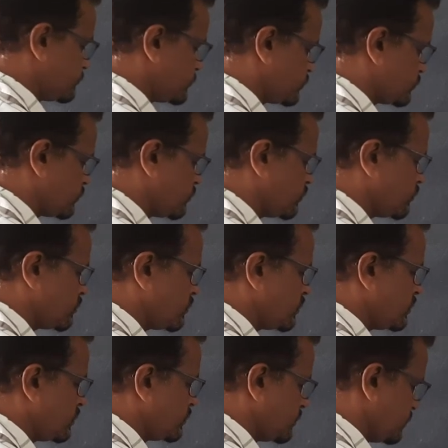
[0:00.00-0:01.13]
So
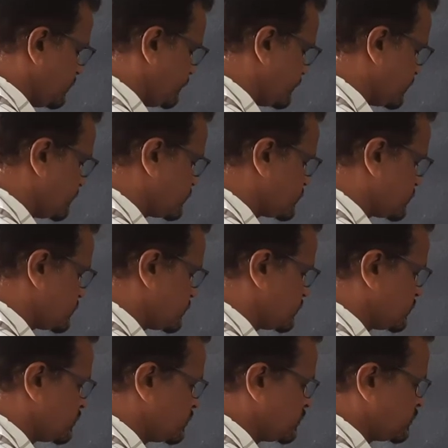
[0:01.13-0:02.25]
it becomes
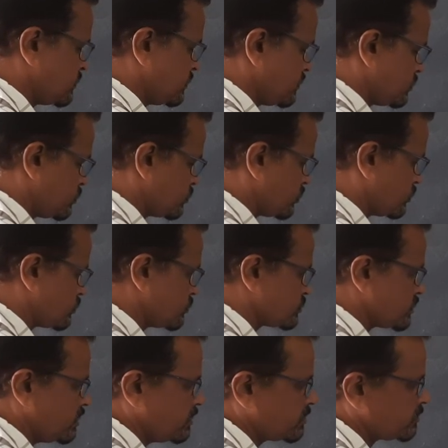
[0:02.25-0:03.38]
12 2s are